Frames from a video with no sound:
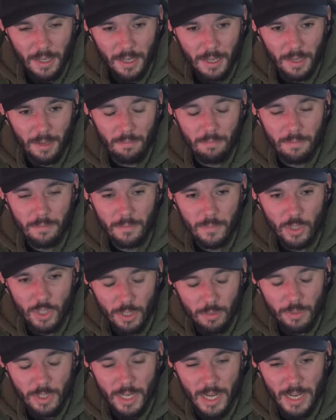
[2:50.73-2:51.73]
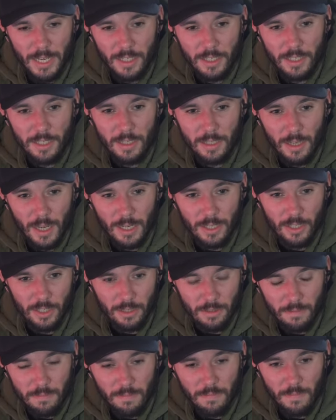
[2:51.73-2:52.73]
Um, she was nice. I
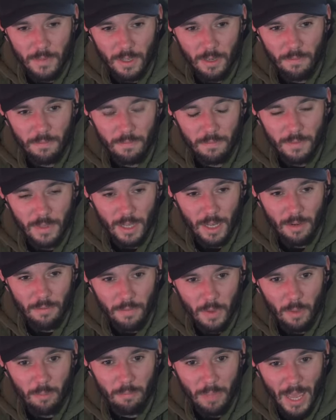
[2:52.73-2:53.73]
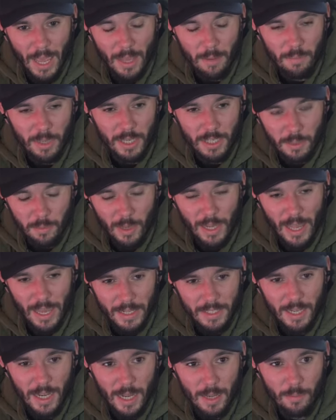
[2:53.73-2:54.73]
just, you know, kind of felt bad because by
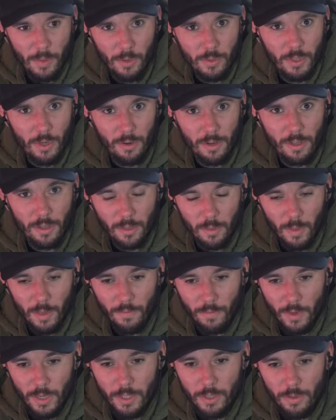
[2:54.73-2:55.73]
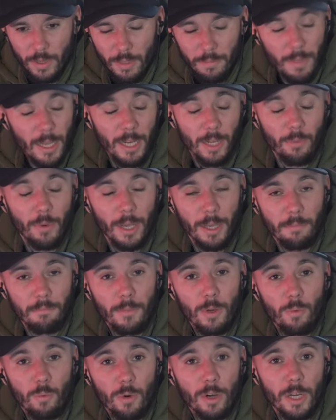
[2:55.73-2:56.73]
that time I was already a little bit frustrated. Anyway,
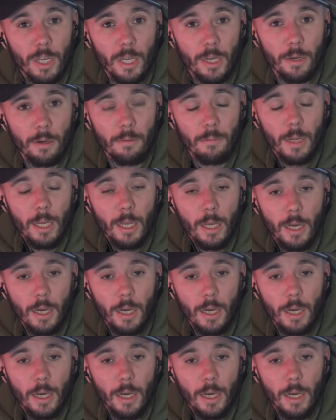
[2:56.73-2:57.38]
we're here.